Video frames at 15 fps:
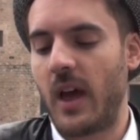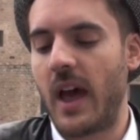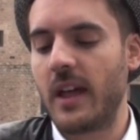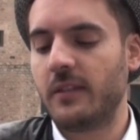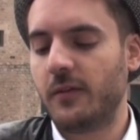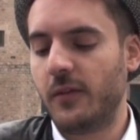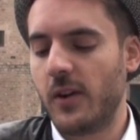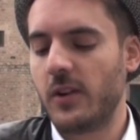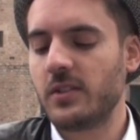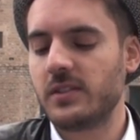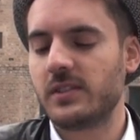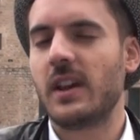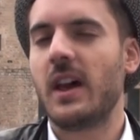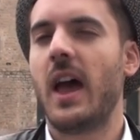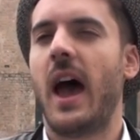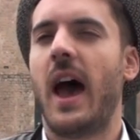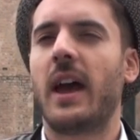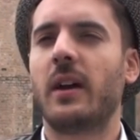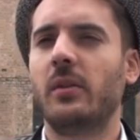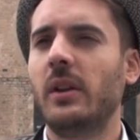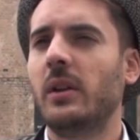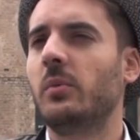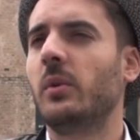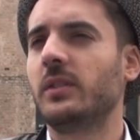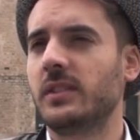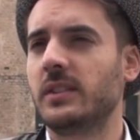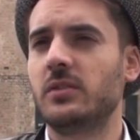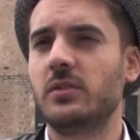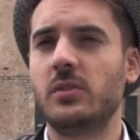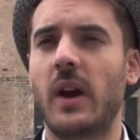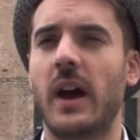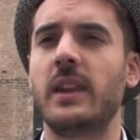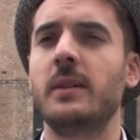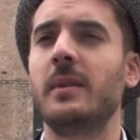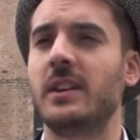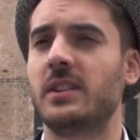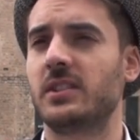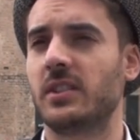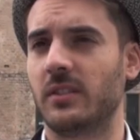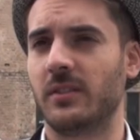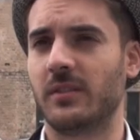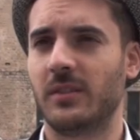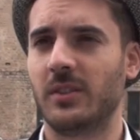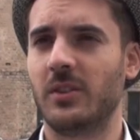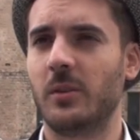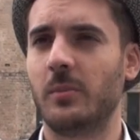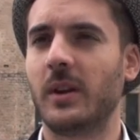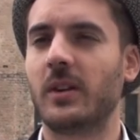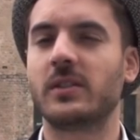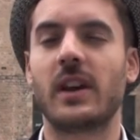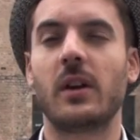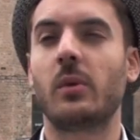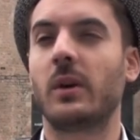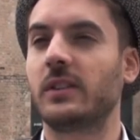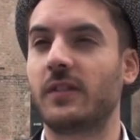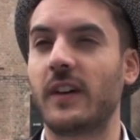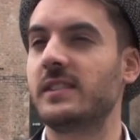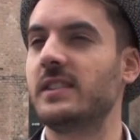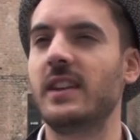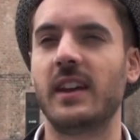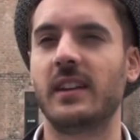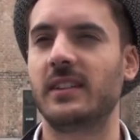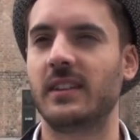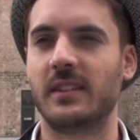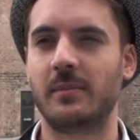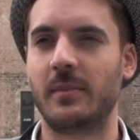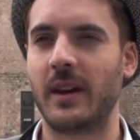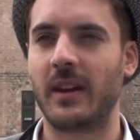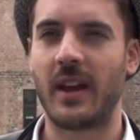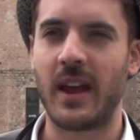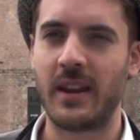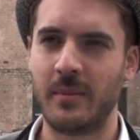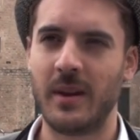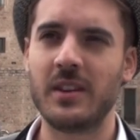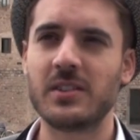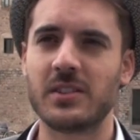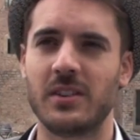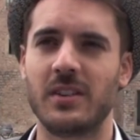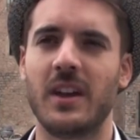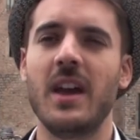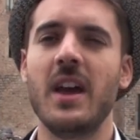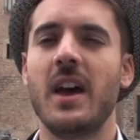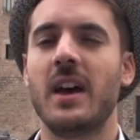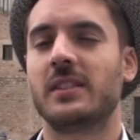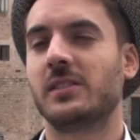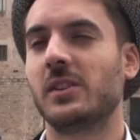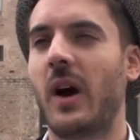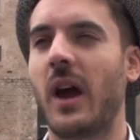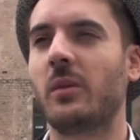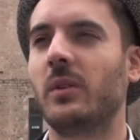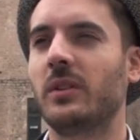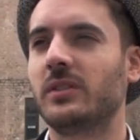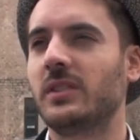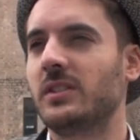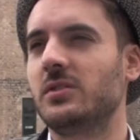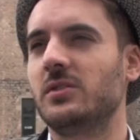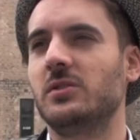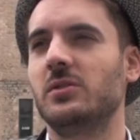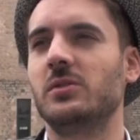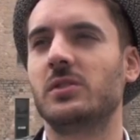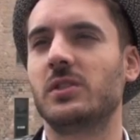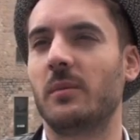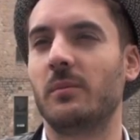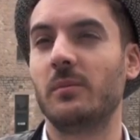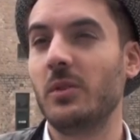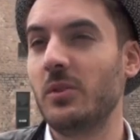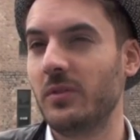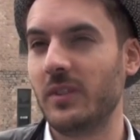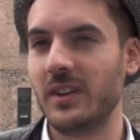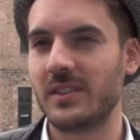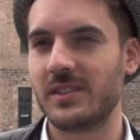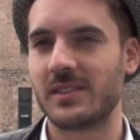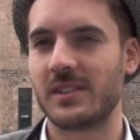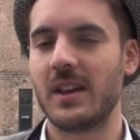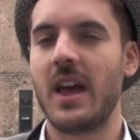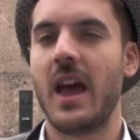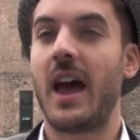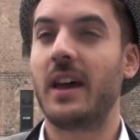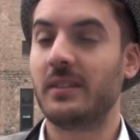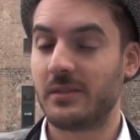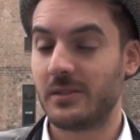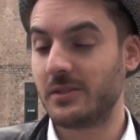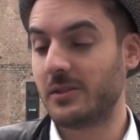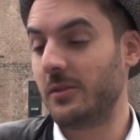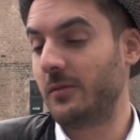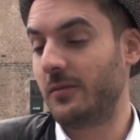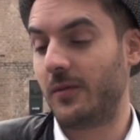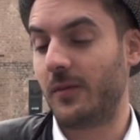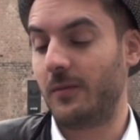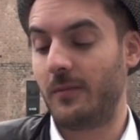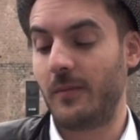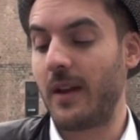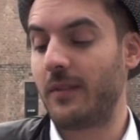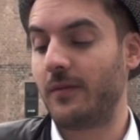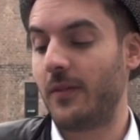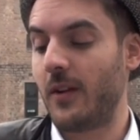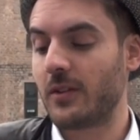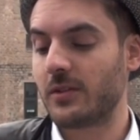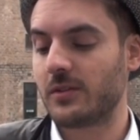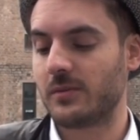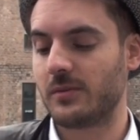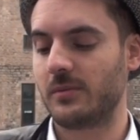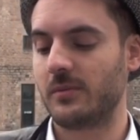at first, I really wanted to do animation, because I was fascinated by animation. So I wanted to do some movies, and so my first,